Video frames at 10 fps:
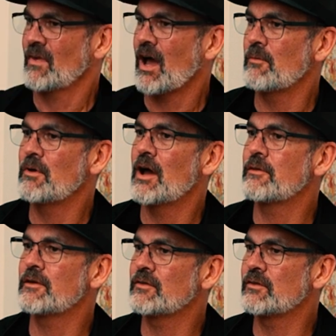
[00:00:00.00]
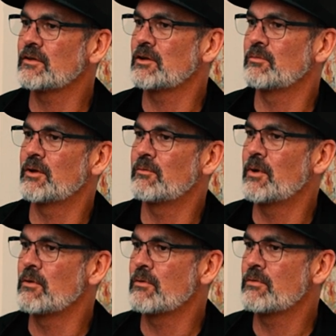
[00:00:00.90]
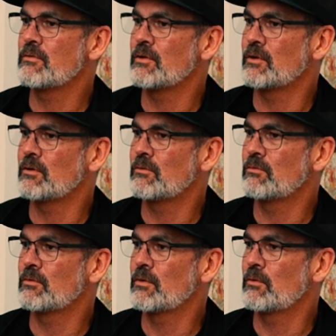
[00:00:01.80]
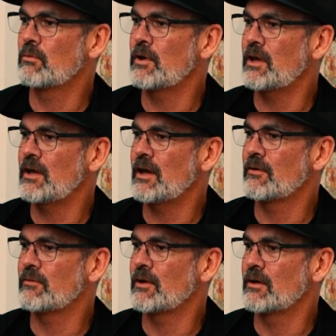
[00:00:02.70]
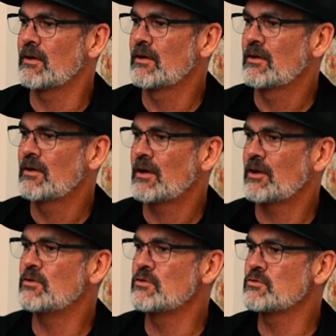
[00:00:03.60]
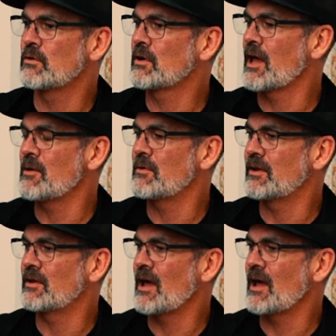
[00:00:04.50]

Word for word: I mean, I think it's a little bit of both. You know, we have a unusual climate in